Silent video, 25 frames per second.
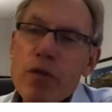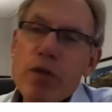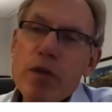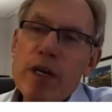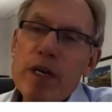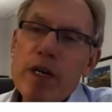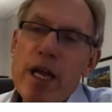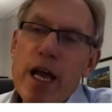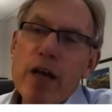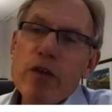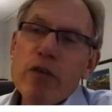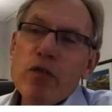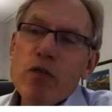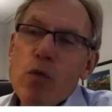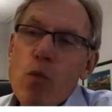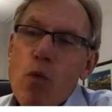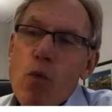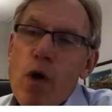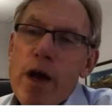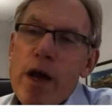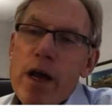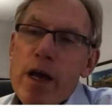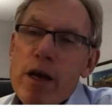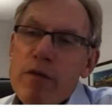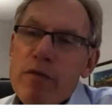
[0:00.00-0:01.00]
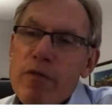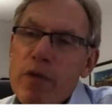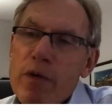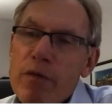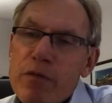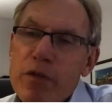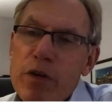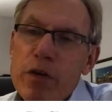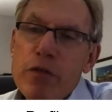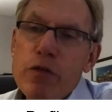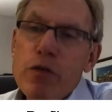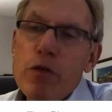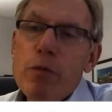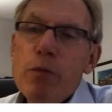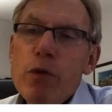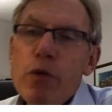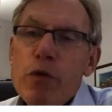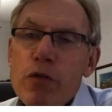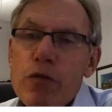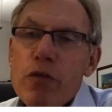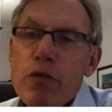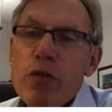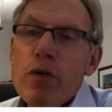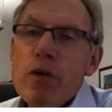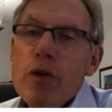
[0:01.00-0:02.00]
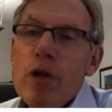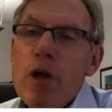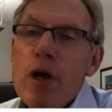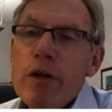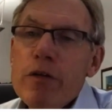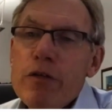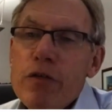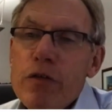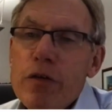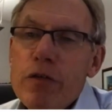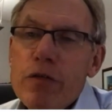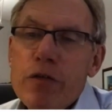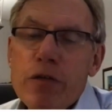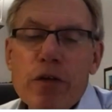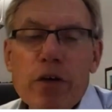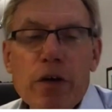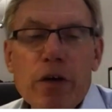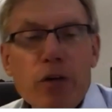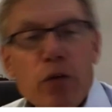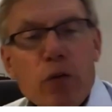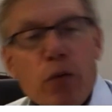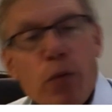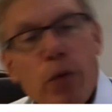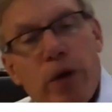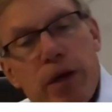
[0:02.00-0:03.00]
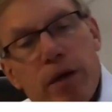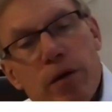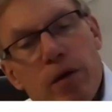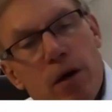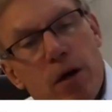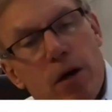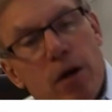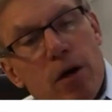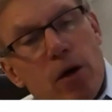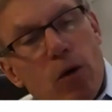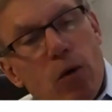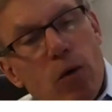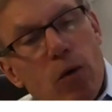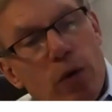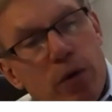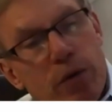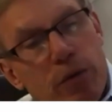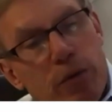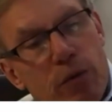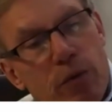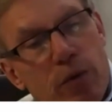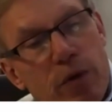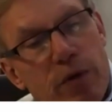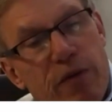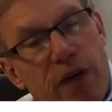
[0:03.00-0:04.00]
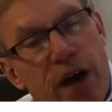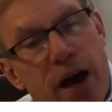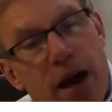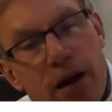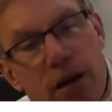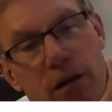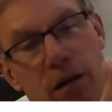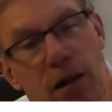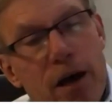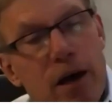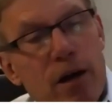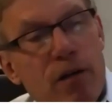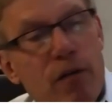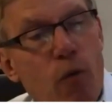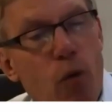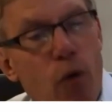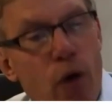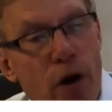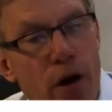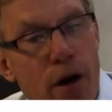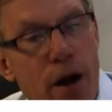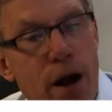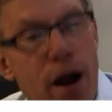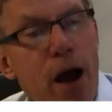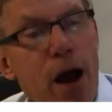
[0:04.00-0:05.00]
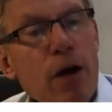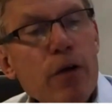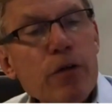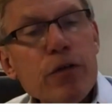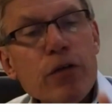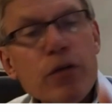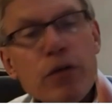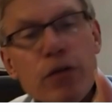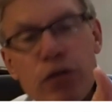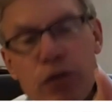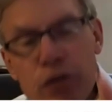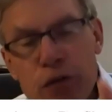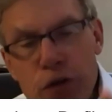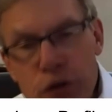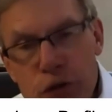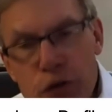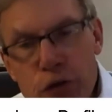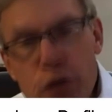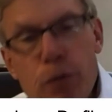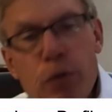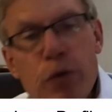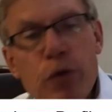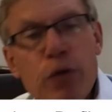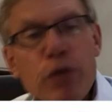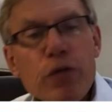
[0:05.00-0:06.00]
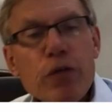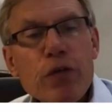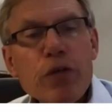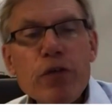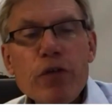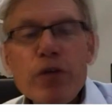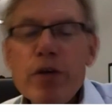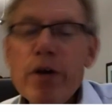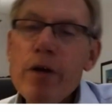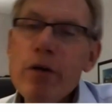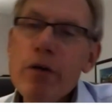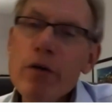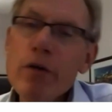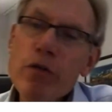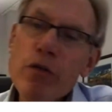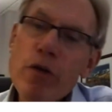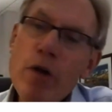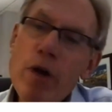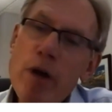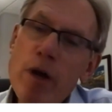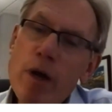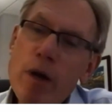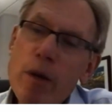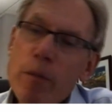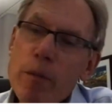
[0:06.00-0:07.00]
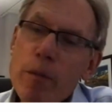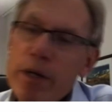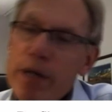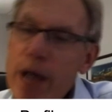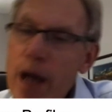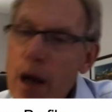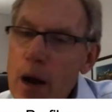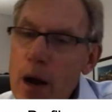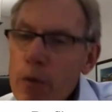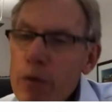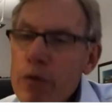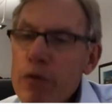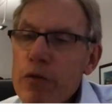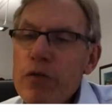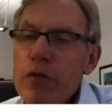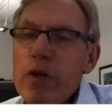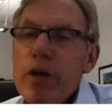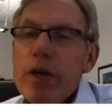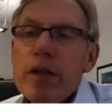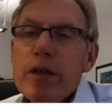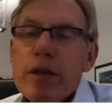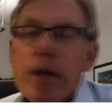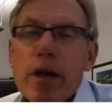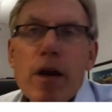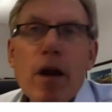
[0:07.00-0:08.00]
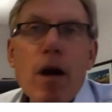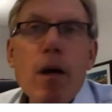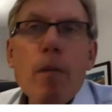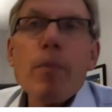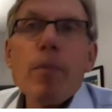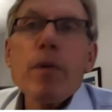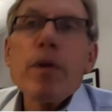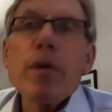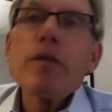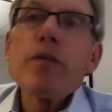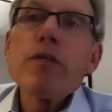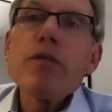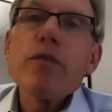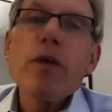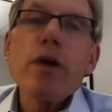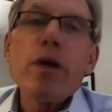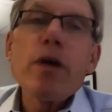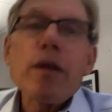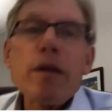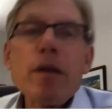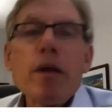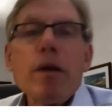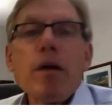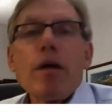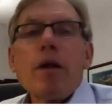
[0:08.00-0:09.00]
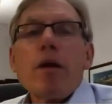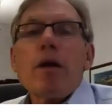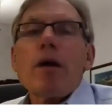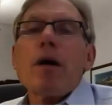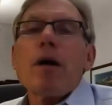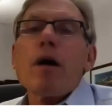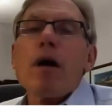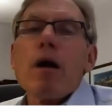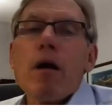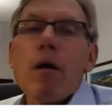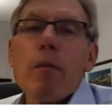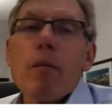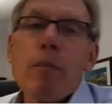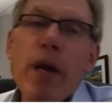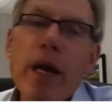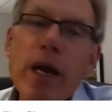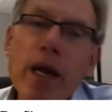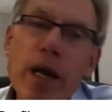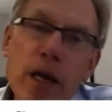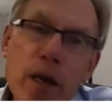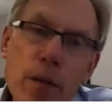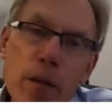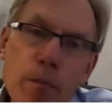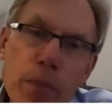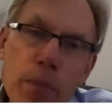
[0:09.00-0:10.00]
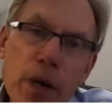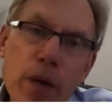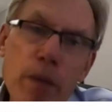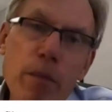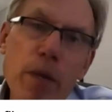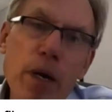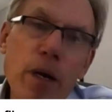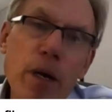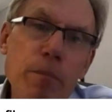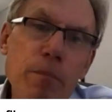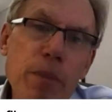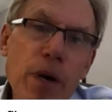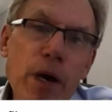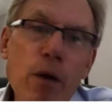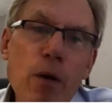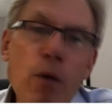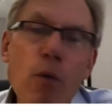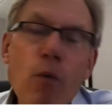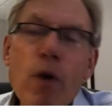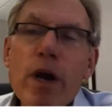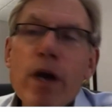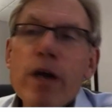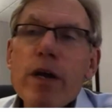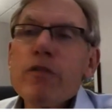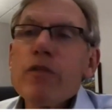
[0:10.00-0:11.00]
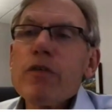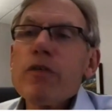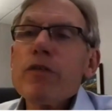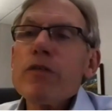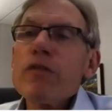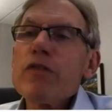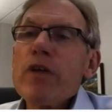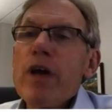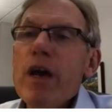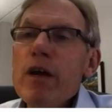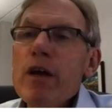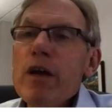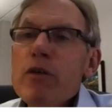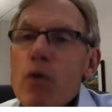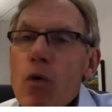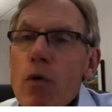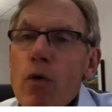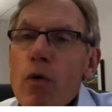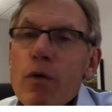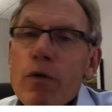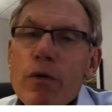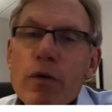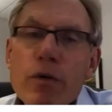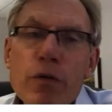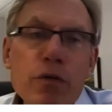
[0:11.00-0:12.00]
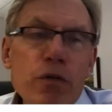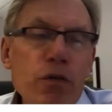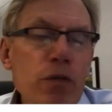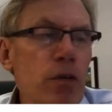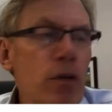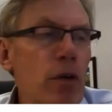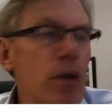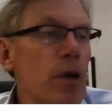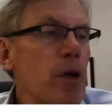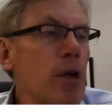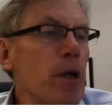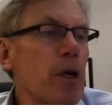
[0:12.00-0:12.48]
of the next wave of distributional logistics. We've had a lot of warehouses, distribution centers, but now we're seeing the companies that are paying better wages, headquarters,